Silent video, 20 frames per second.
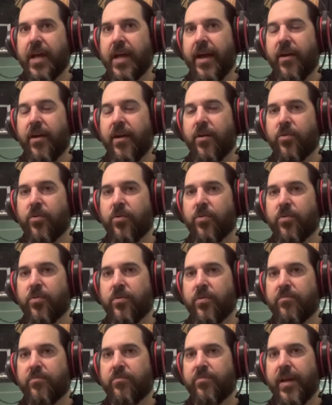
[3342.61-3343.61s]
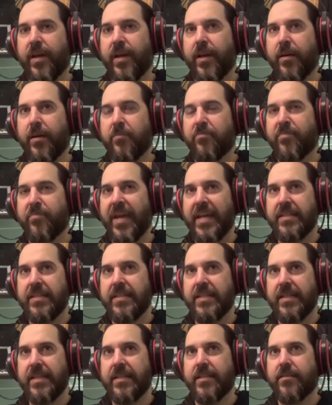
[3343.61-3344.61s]
how
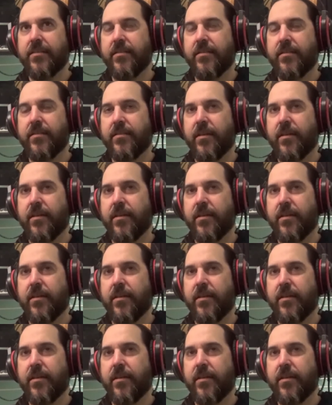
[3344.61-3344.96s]
baked in